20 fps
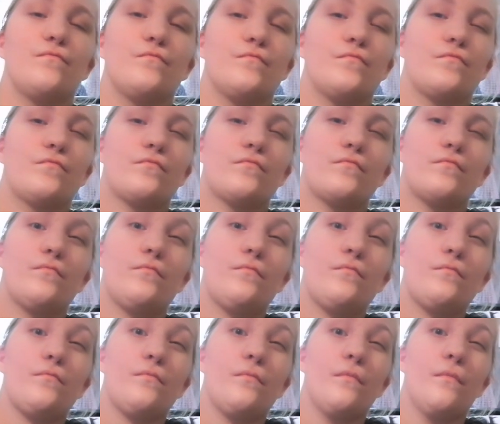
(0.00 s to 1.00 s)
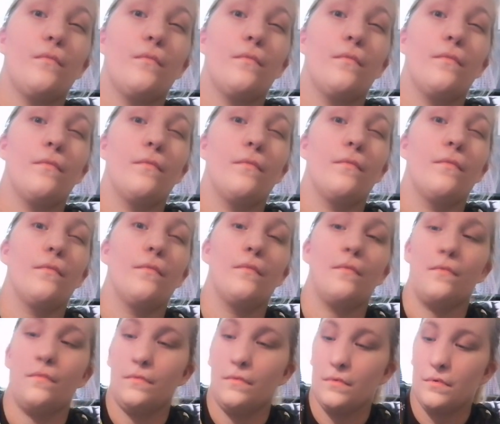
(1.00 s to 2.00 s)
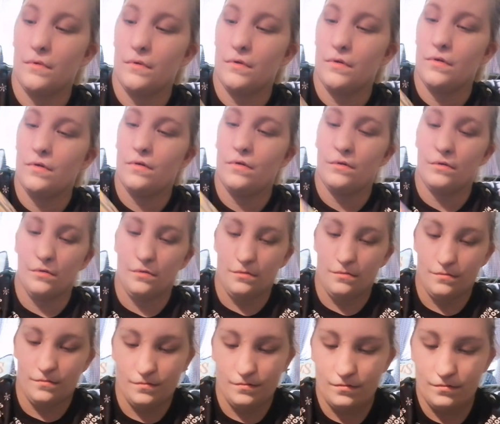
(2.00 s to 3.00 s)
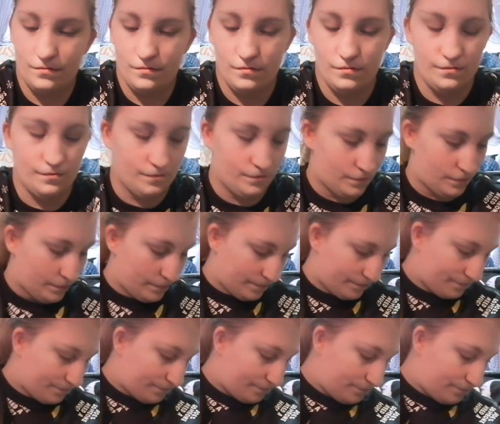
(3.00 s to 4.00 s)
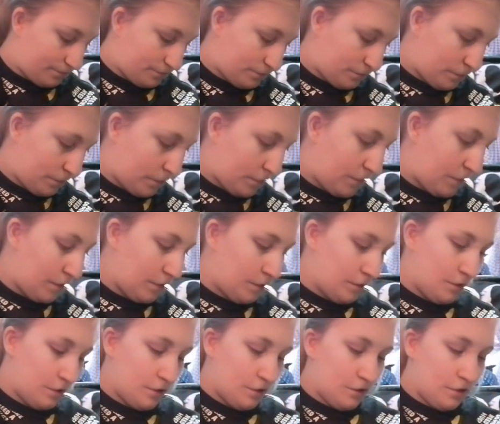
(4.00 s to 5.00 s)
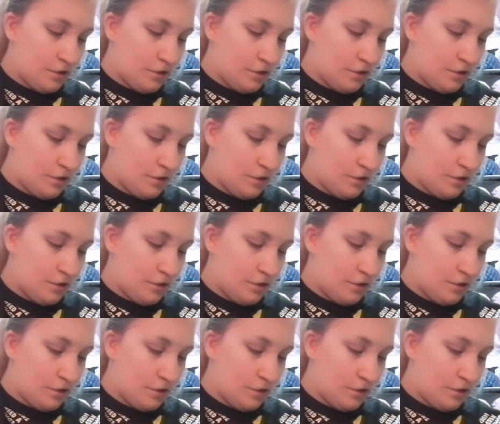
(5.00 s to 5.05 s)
Nobody speaks.